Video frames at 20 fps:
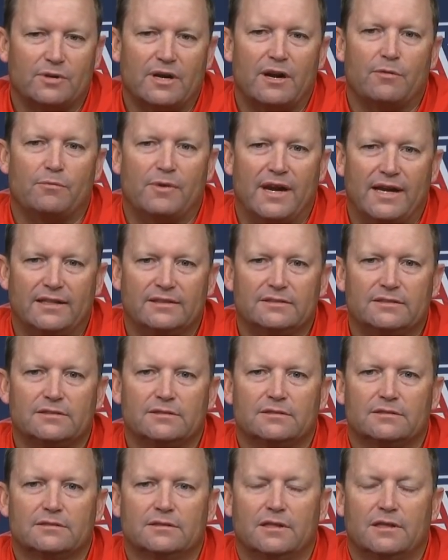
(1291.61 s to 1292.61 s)
We're at
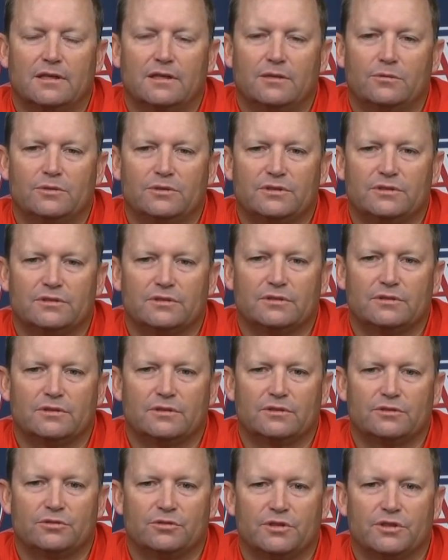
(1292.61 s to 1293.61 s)
Rice, uh, which is a,
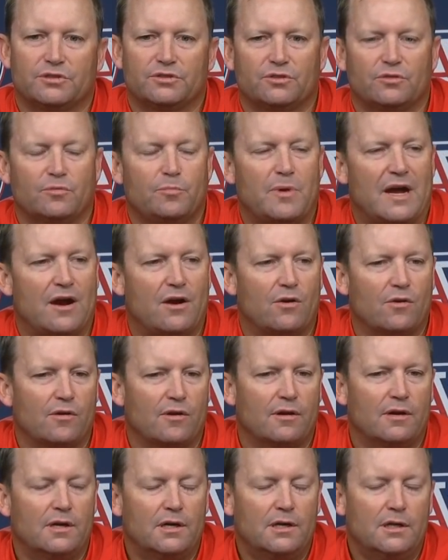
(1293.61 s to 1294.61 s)
a traditional
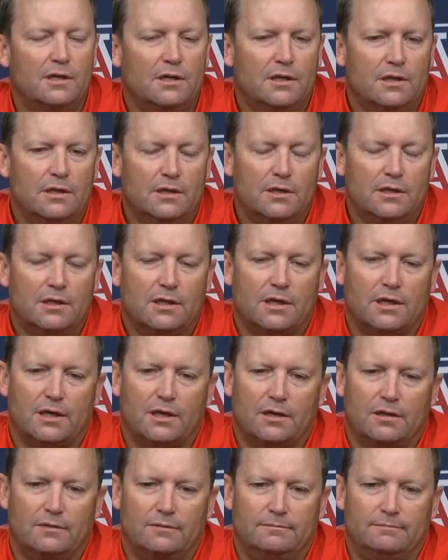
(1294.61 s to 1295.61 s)
power
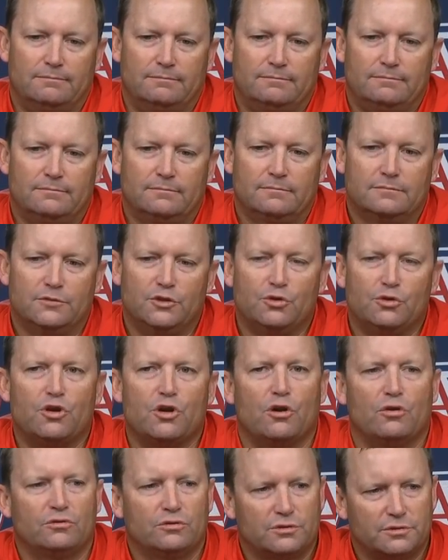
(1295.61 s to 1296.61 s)
um, new
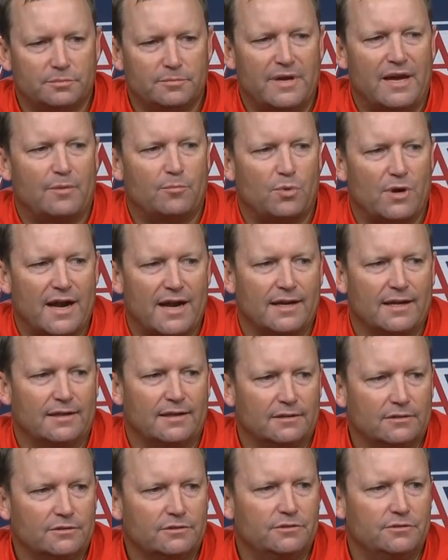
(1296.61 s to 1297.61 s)
coach Matt
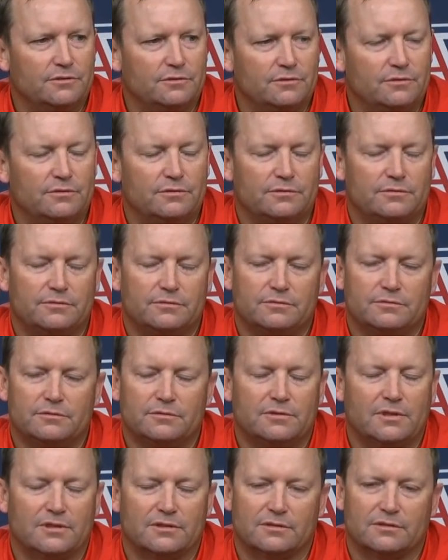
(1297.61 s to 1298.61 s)
Bragga, who who's,
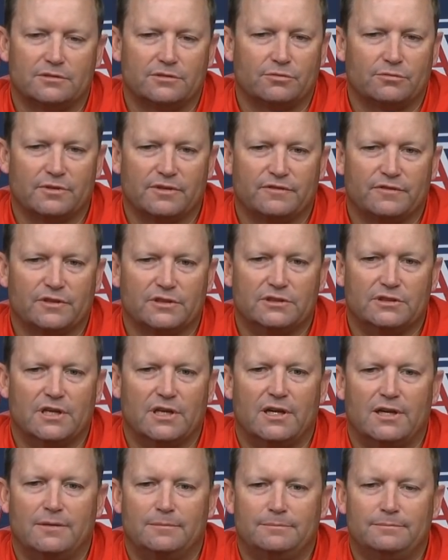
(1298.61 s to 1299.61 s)
does a terrific
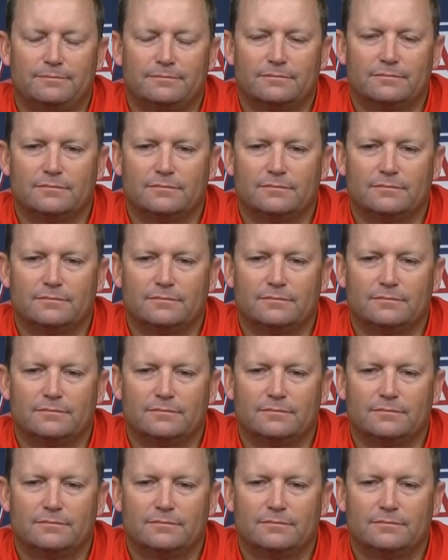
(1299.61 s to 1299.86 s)
job.